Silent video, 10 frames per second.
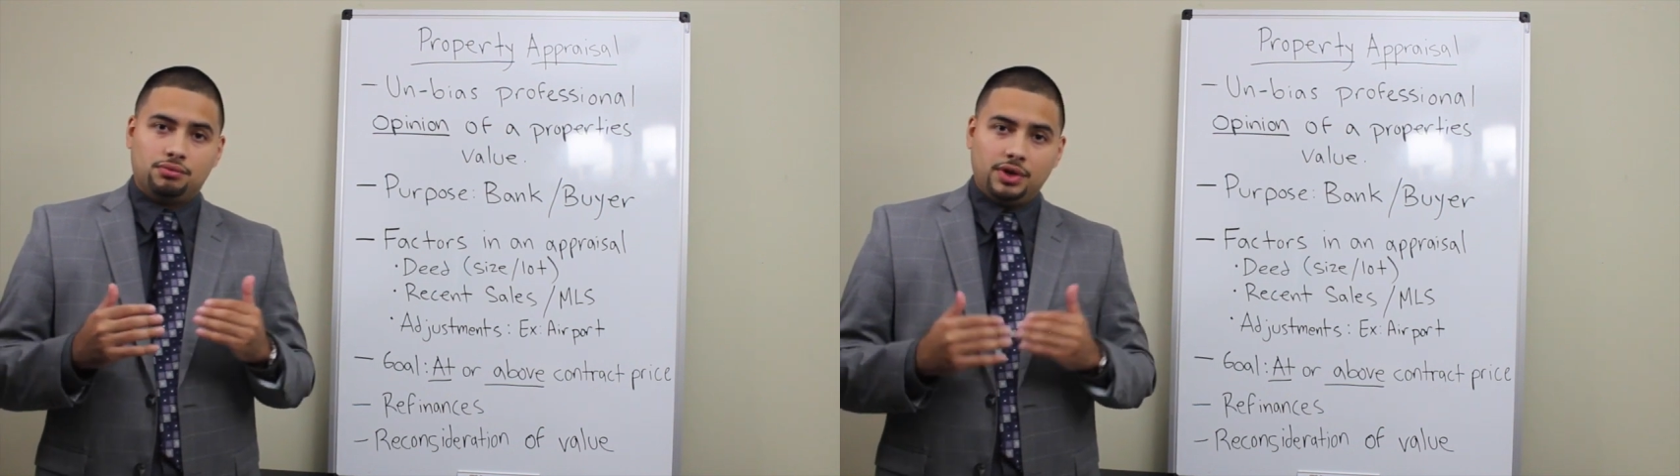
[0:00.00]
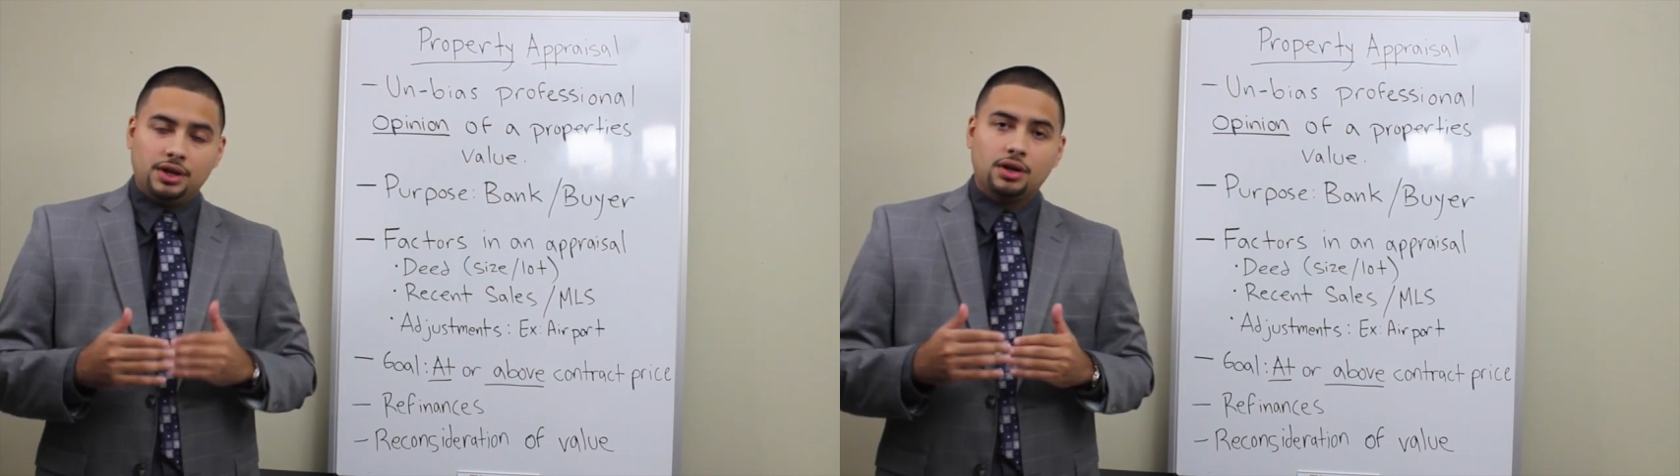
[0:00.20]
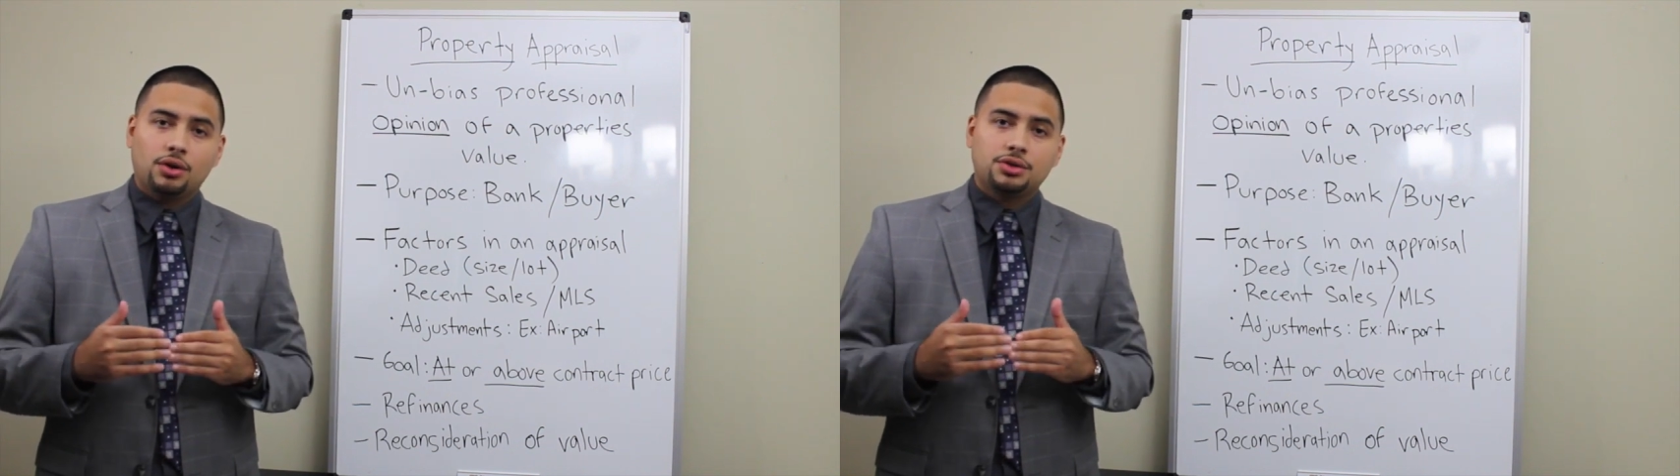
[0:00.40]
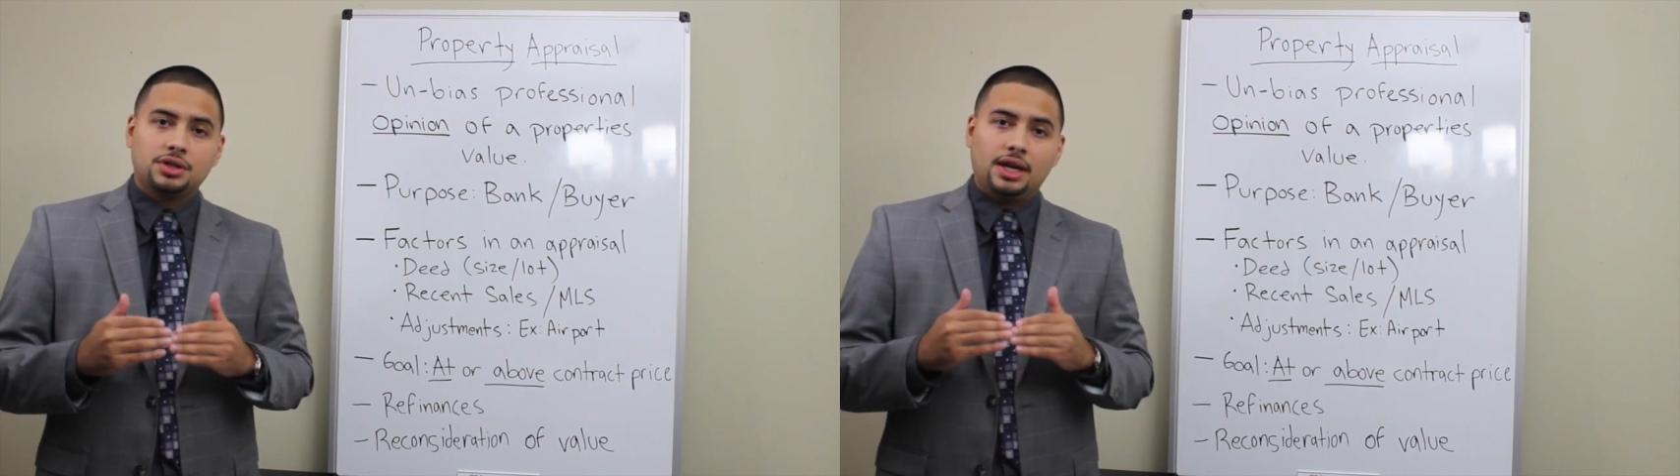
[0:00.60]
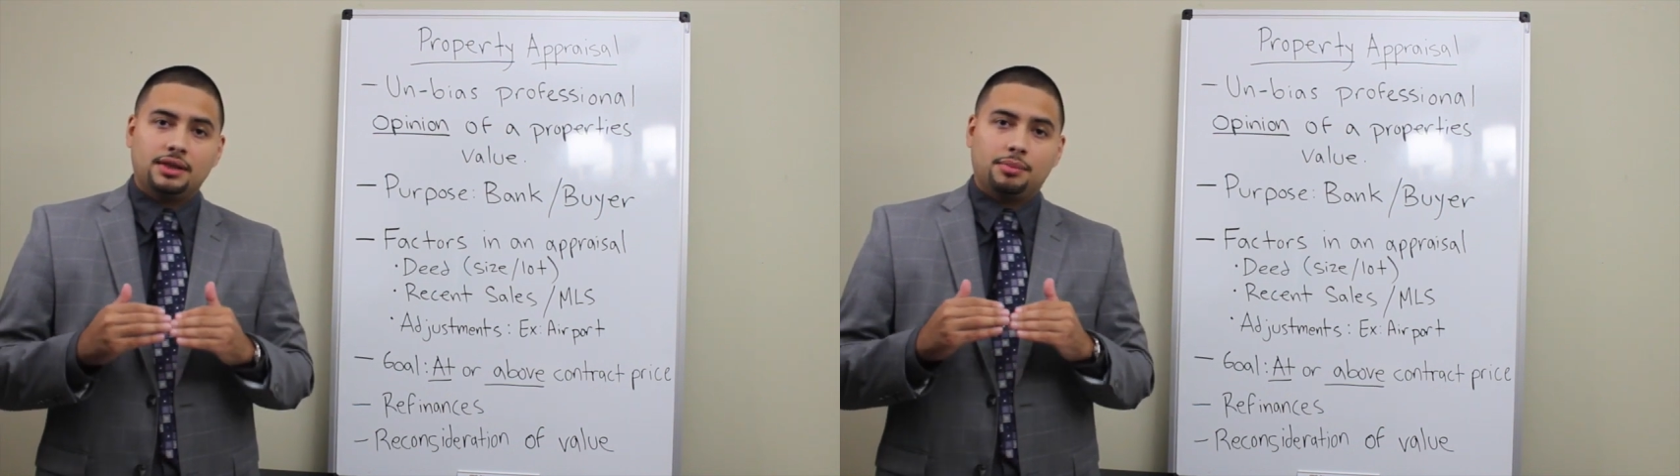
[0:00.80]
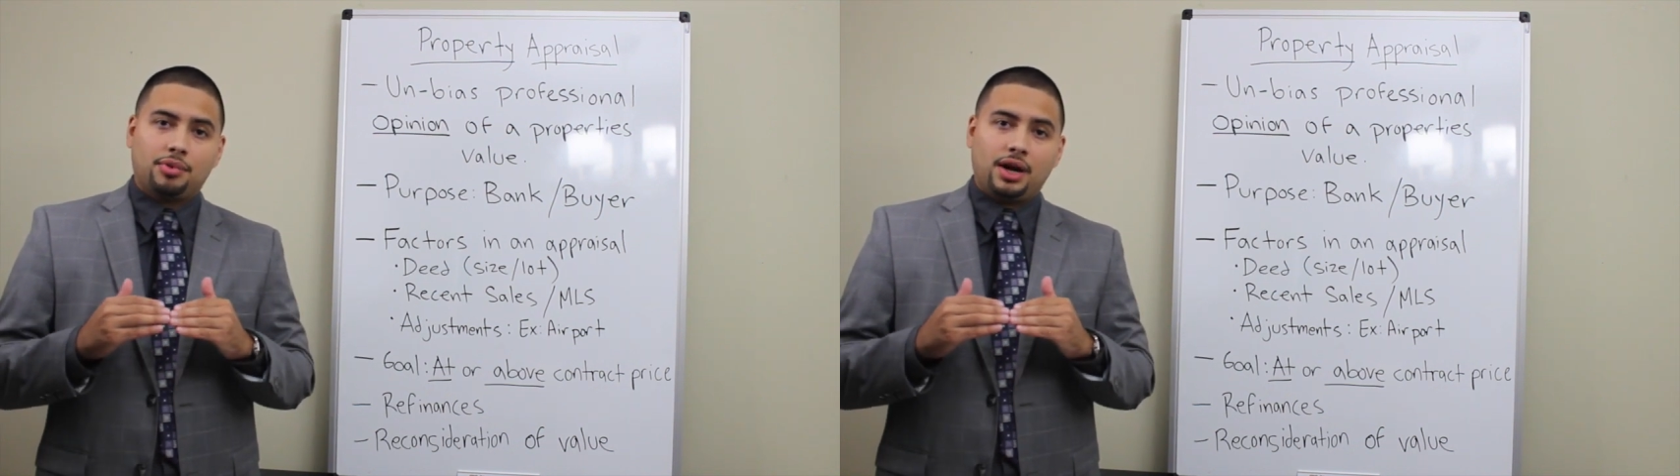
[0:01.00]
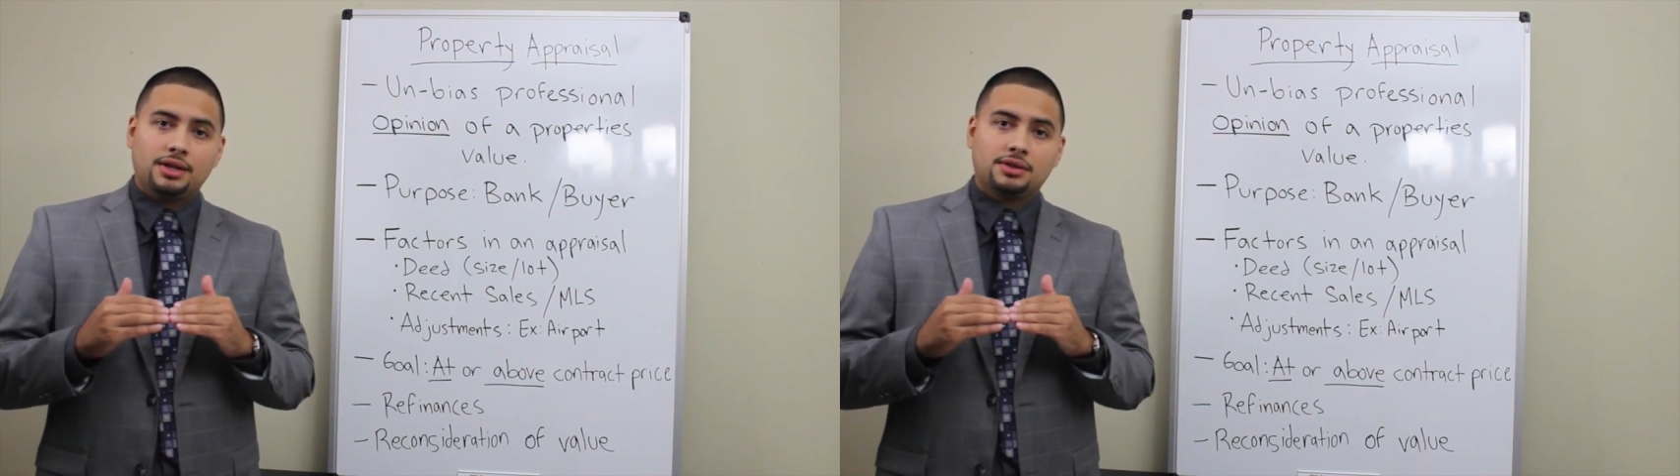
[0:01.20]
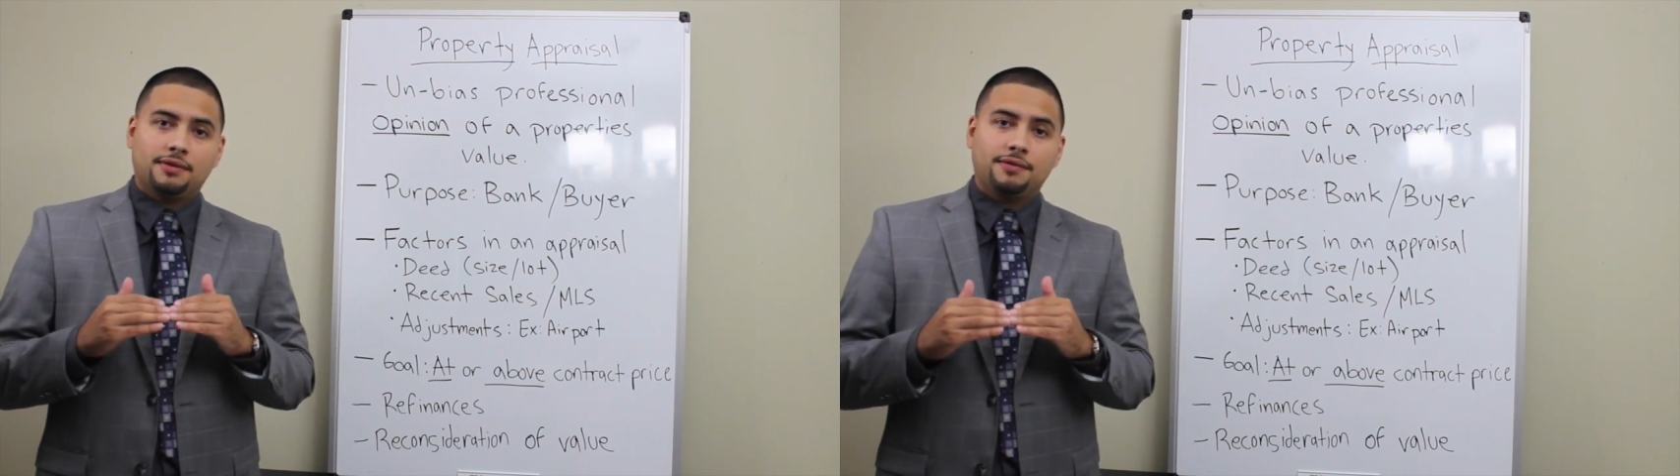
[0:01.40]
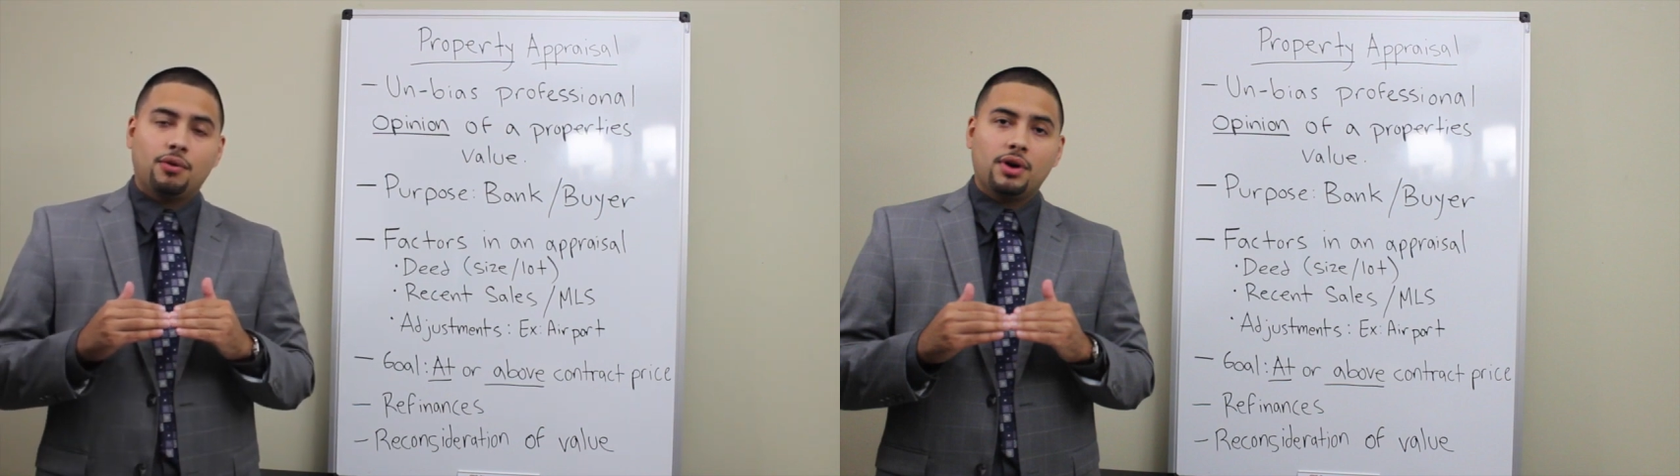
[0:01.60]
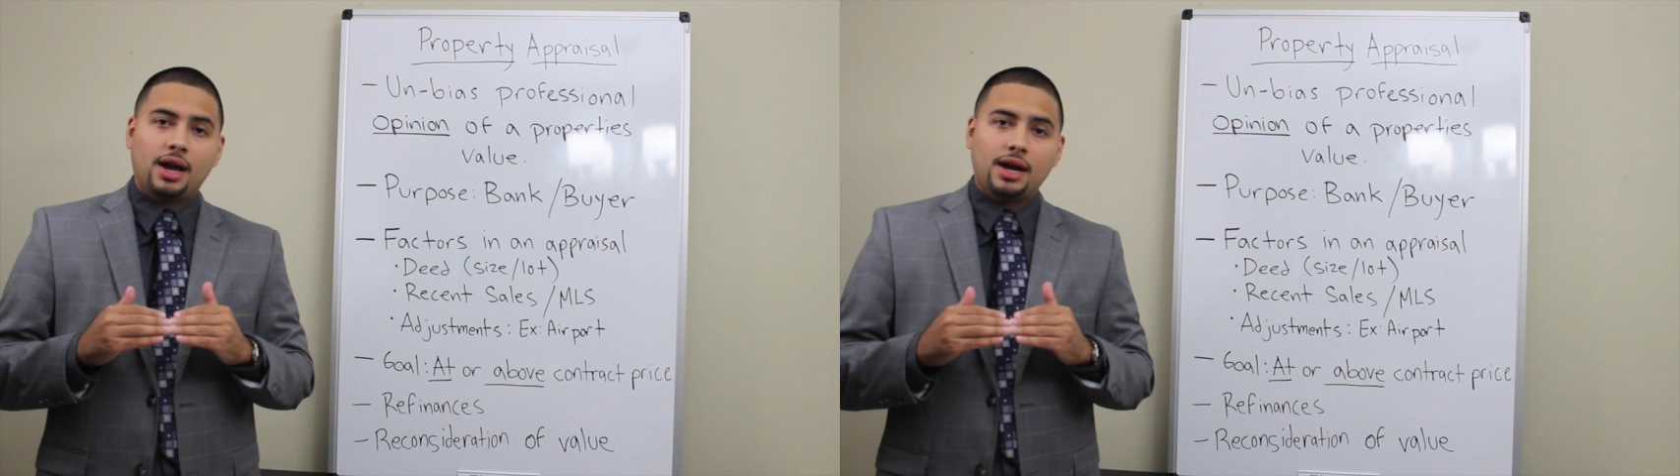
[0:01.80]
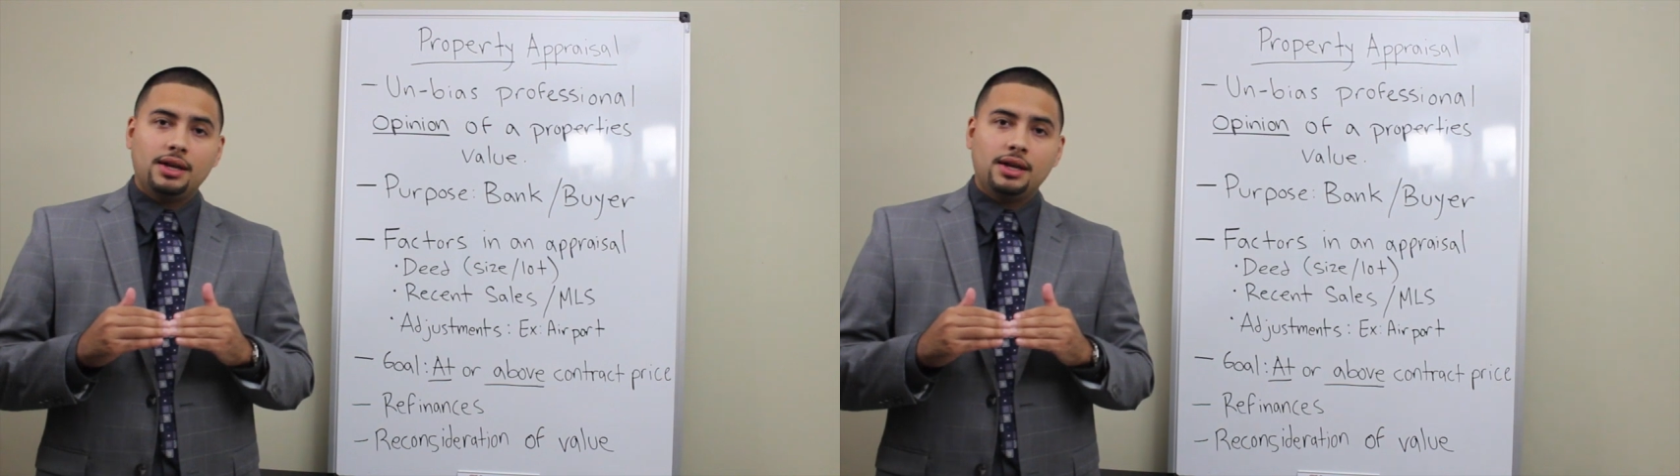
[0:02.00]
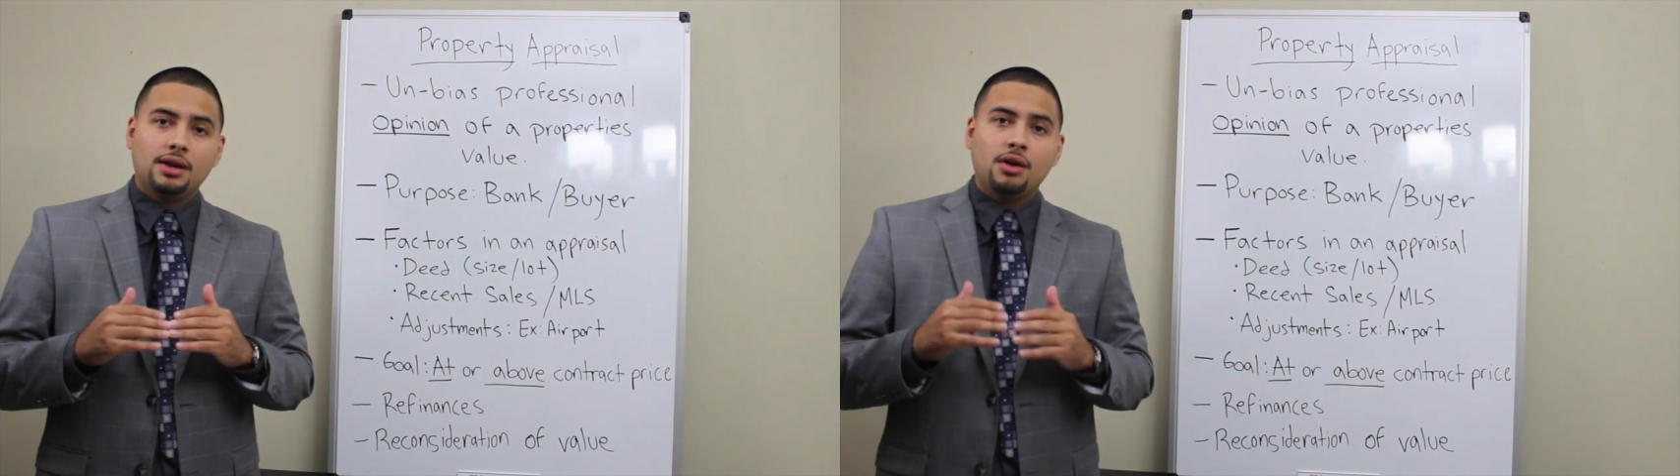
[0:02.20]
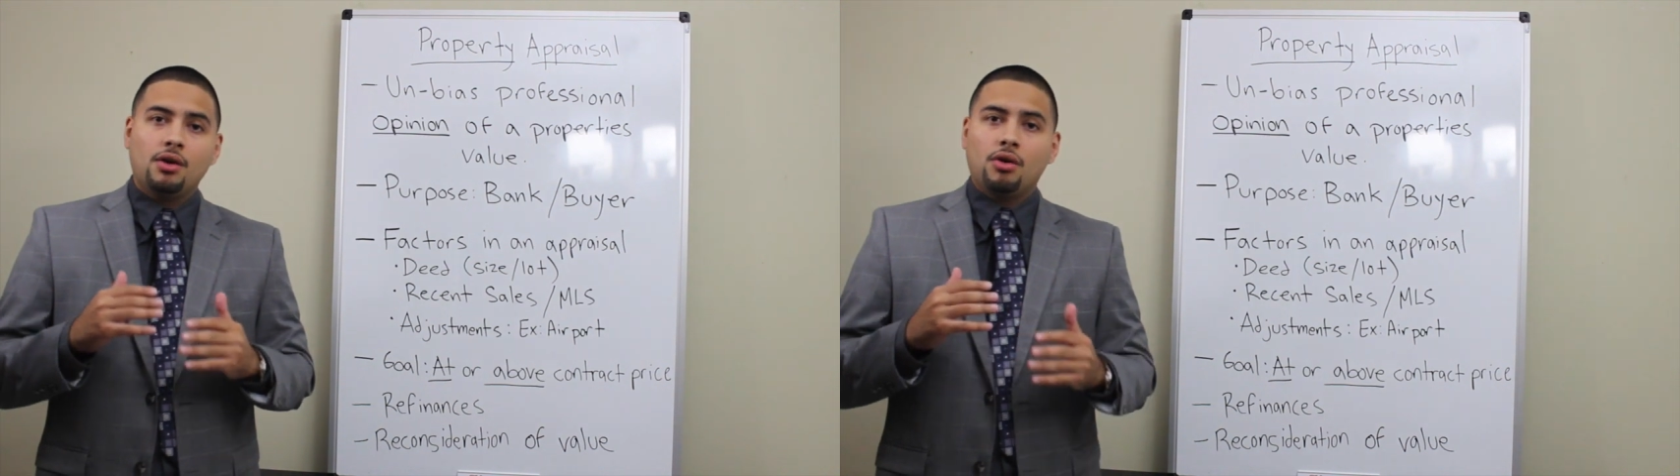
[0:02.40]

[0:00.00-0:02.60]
renegotiate the price to $490,